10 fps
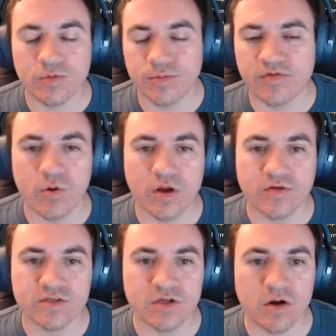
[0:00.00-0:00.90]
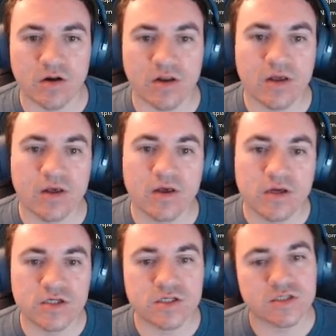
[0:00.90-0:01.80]
or before I even started,
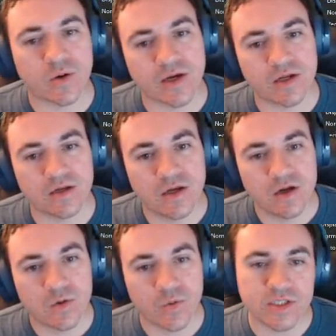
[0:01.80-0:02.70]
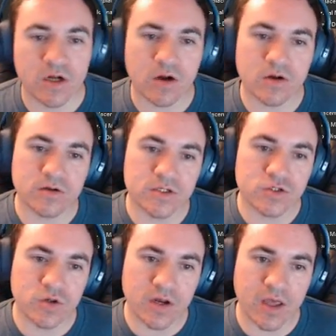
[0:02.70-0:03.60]
just so I could restart,
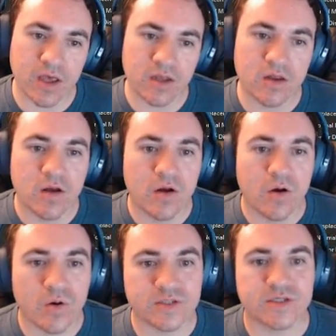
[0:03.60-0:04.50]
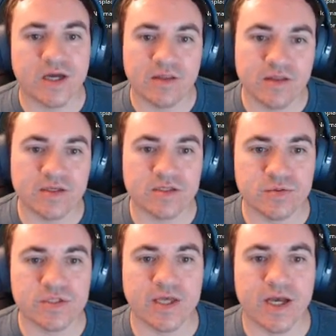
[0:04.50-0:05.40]
draw it again, or decide that this
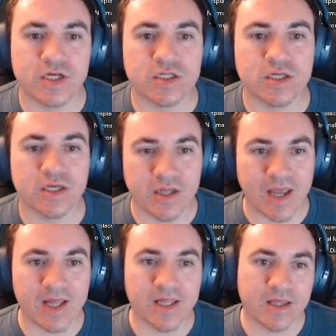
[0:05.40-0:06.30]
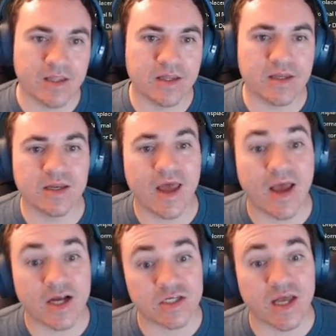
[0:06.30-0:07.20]
was actually an alien that didn't
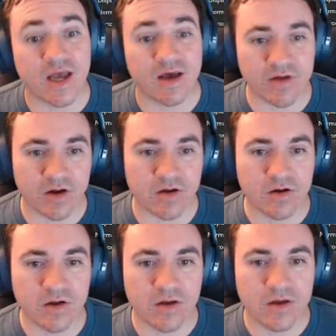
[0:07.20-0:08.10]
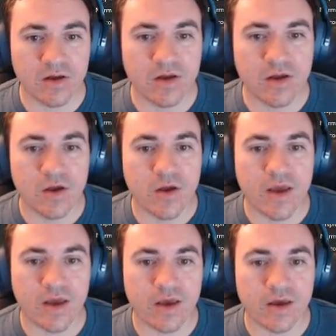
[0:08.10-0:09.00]
actually have hair.
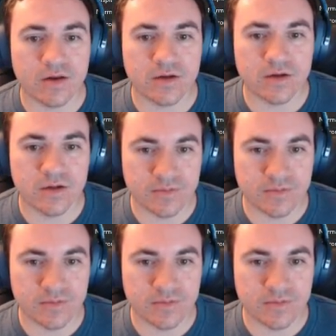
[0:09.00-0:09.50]
And